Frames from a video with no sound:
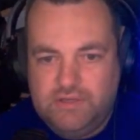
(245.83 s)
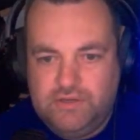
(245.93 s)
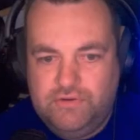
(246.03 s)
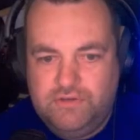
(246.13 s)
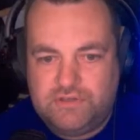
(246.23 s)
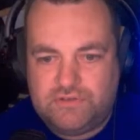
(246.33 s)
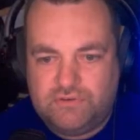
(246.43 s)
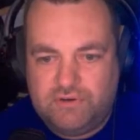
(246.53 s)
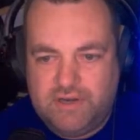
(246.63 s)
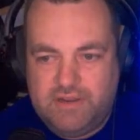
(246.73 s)
You
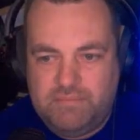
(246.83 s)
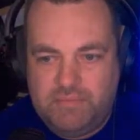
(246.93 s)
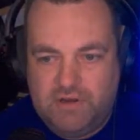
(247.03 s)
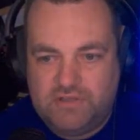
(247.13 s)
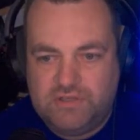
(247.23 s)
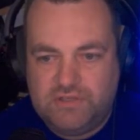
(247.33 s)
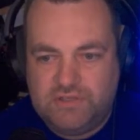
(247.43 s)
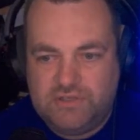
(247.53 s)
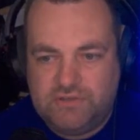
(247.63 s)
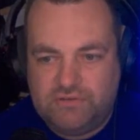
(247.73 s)
destroy it, monsters
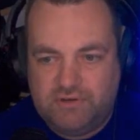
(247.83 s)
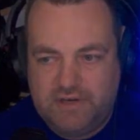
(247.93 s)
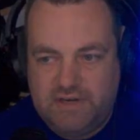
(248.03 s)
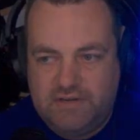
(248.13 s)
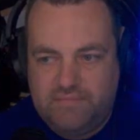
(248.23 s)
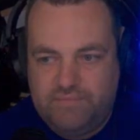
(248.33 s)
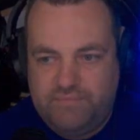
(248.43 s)
destroy it.